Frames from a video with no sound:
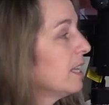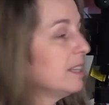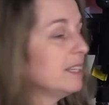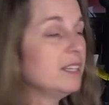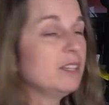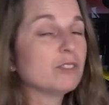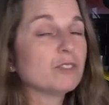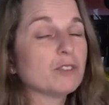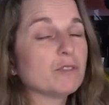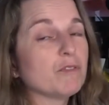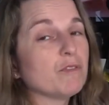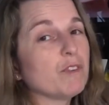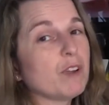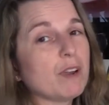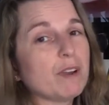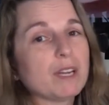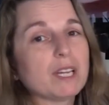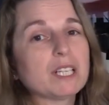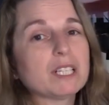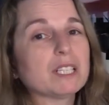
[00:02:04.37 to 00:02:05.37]
These are
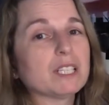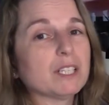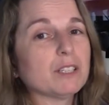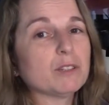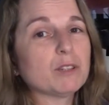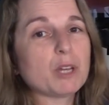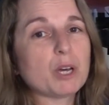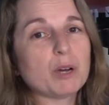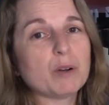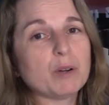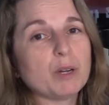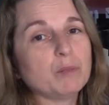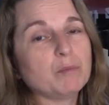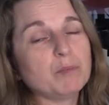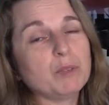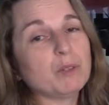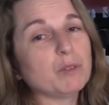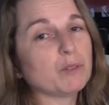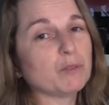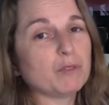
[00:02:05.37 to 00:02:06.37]
very clear though and
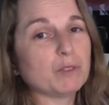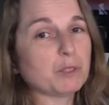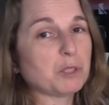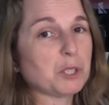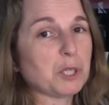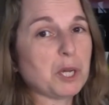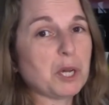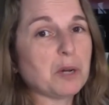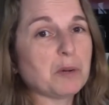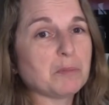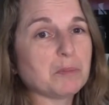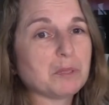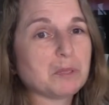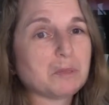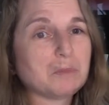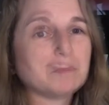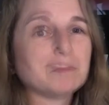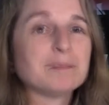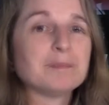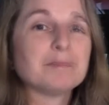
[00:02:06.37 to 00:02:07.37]
beautiful
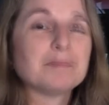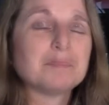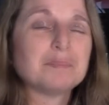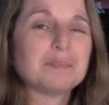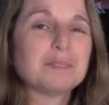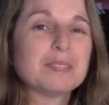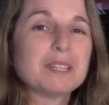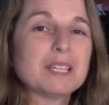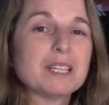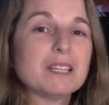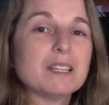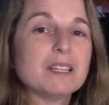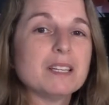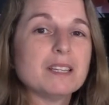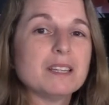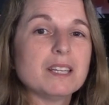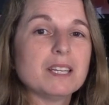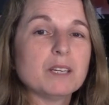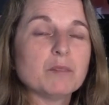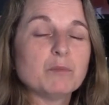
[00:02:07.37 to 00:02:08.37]
scopes.
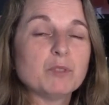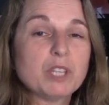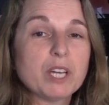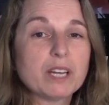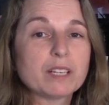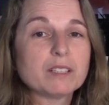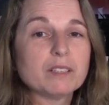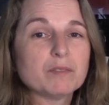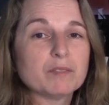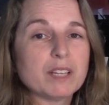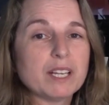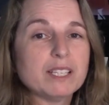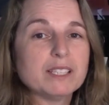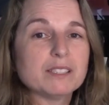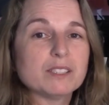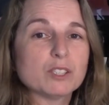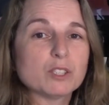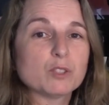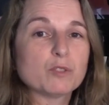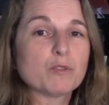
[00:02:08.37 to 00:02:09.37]
The objective
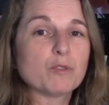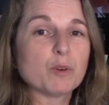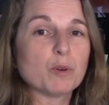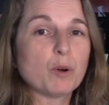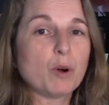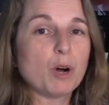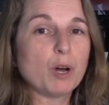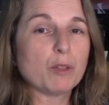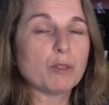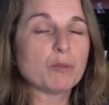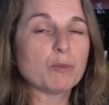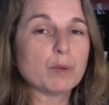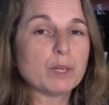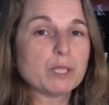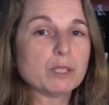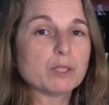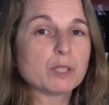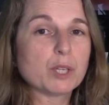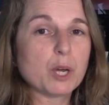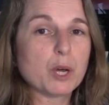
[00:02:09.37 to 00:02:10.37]
lenses for all three
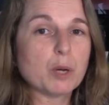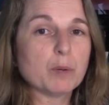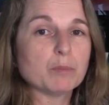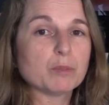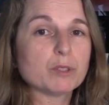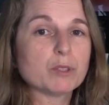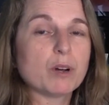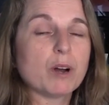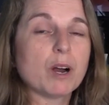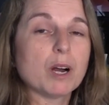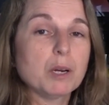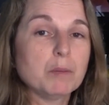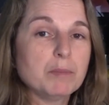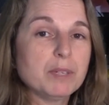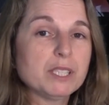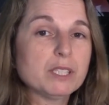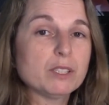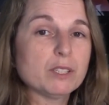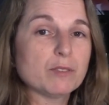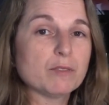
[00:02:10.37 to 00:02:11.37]
scopes are a
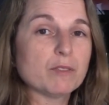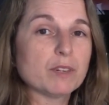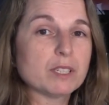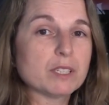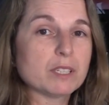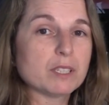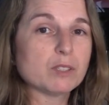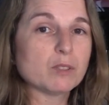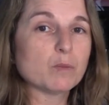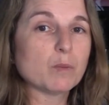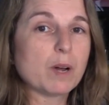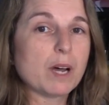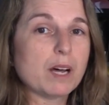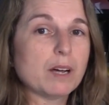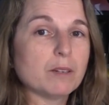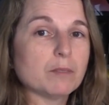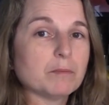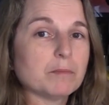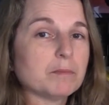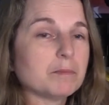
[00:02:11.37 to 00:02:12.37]
bit different as
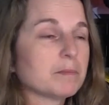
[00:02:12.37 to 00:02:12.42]
well.